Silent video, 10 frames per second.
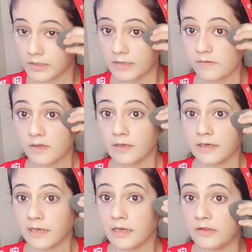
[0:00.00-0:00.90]
it gives a
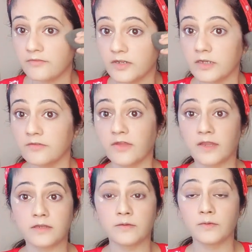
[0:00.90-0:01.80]
little lifted
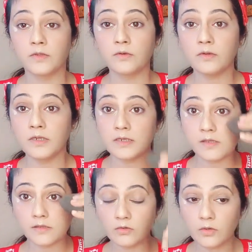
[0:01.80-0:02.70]
effect. You know, it
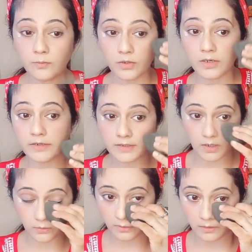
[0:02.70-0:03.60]
does. You don't pull it
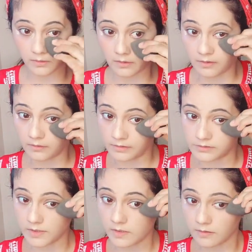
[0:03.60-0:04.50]
down.
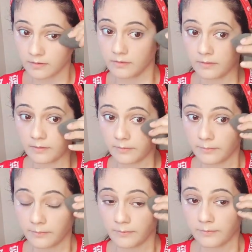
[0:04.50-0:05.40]
Just
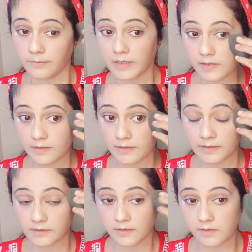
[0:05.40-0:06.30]
place it
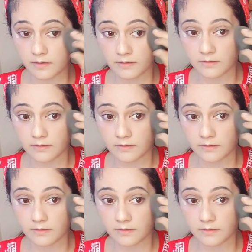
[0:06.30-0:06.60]
like this.